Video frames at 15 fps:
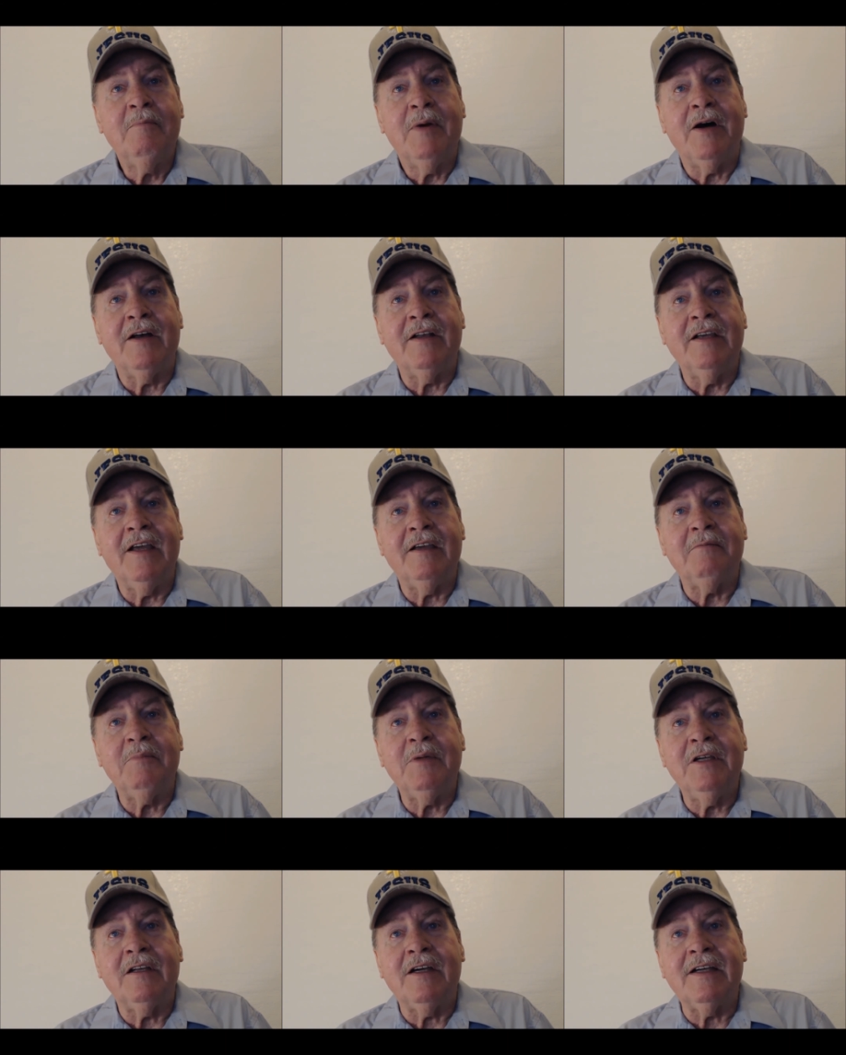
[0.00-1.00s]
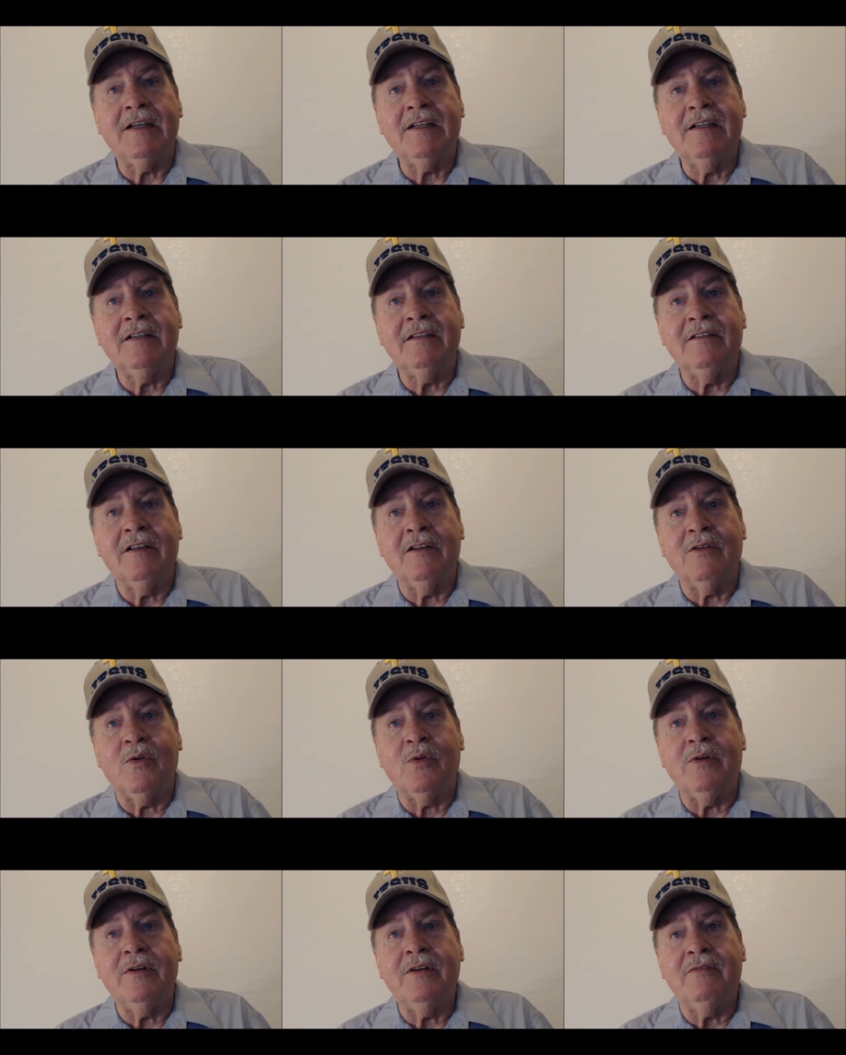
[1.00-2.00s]
body and be like the
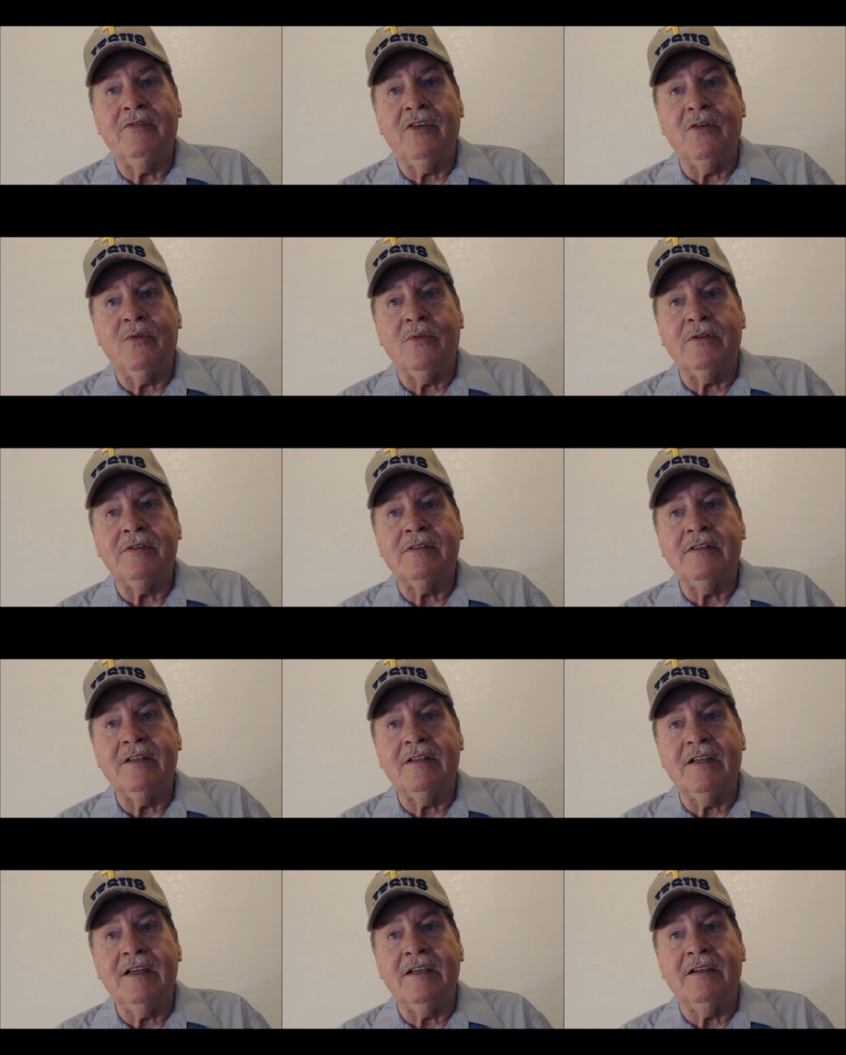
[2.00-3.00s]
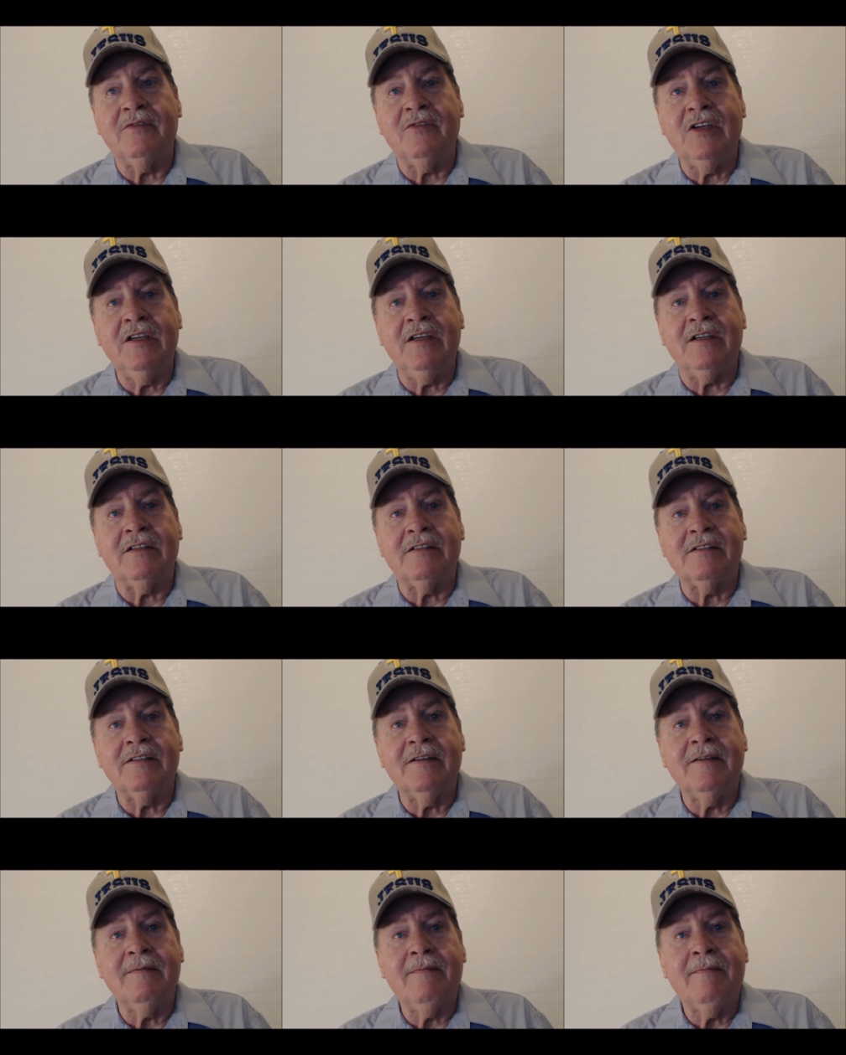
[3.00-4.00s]
Lord of Lords and King of Kings.